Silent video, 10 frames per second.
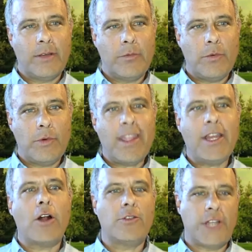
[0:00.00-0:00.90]
within
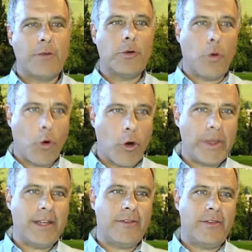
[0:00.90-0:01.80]
our general
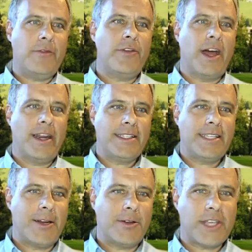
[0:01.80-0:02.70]
orbit, if not in
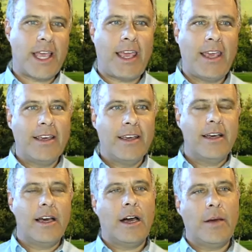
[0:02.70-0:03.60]
San Jose,
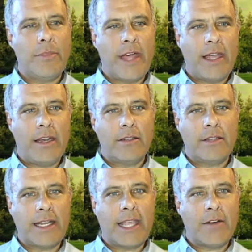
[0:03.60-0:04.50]
that
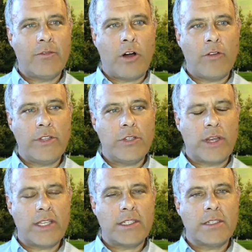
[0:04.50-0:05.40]
get involved in these
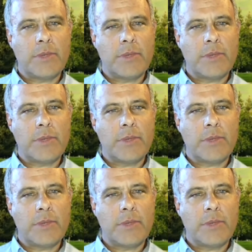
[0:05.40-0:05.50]
races.